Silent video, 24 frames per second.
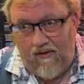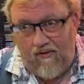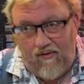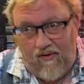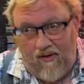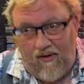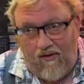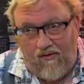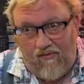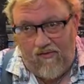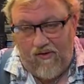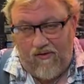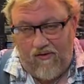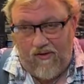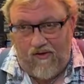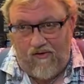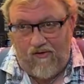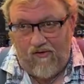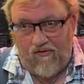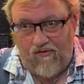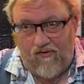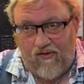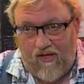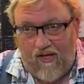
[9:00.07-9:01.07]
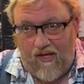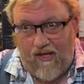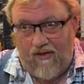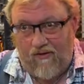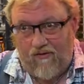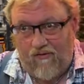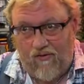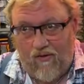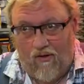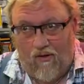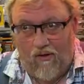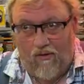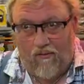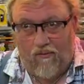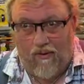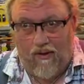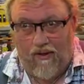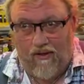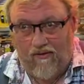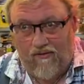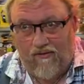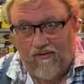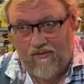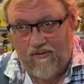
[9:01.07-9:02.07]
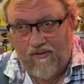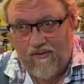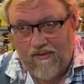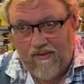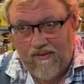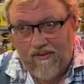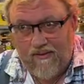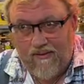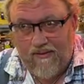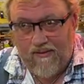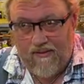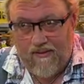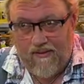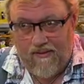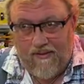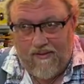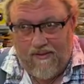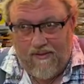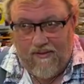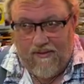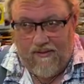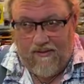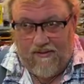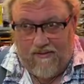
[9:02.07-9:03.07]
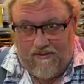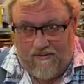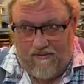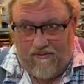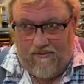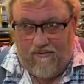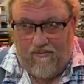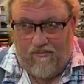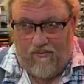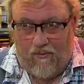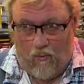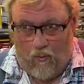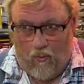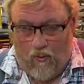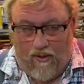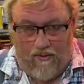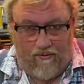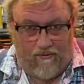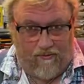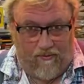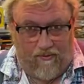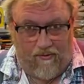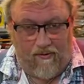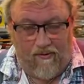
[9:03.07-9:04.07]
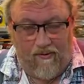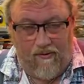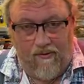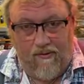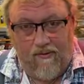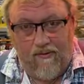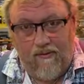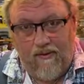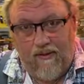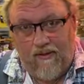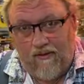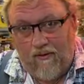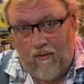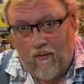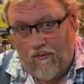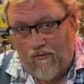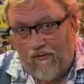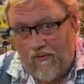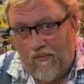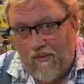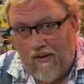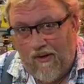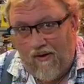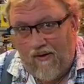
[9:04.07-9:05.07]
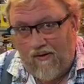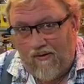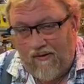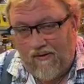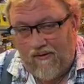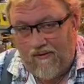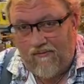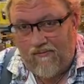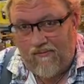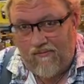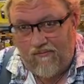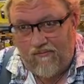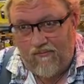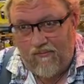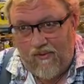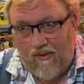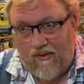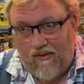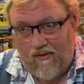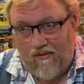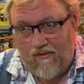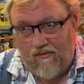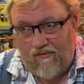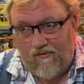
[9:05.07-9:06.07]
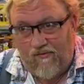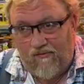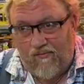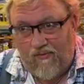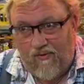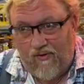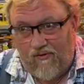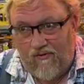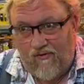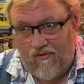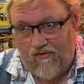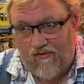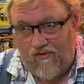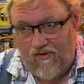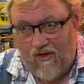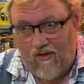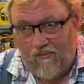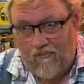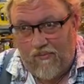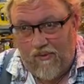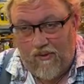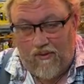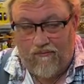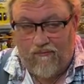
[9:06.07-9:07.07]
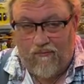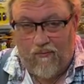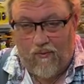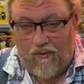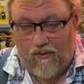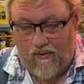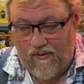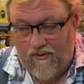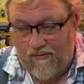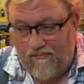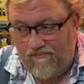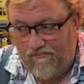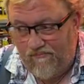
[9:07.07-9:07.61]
He said they just can't tolerate the weather in North America because they're just not built for it.